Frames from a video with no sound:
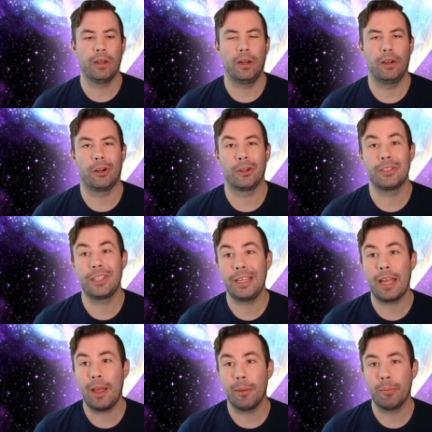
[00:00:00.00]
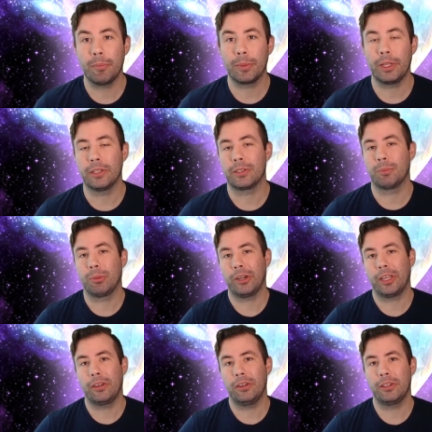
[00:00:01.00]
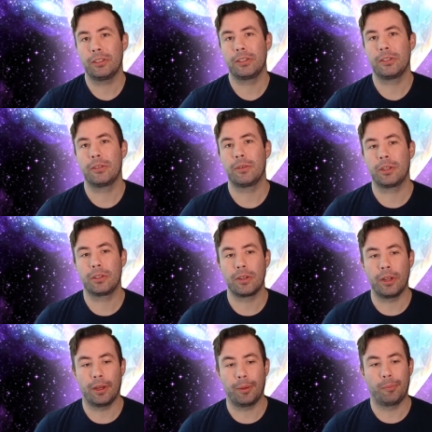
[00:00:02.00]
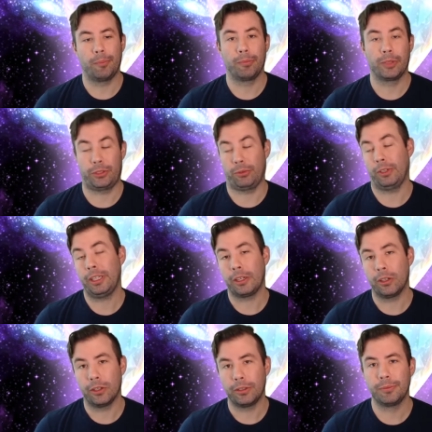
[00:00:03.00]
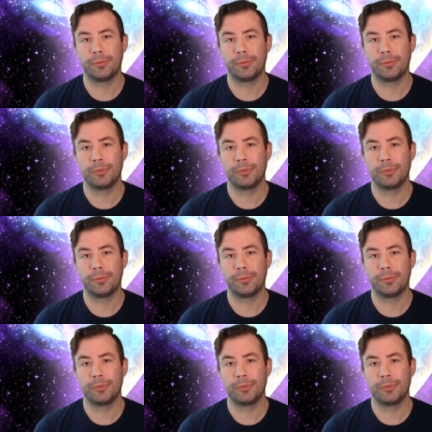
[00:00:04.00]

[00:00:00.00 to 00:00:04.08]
Her TM is a pretty good, it's a really good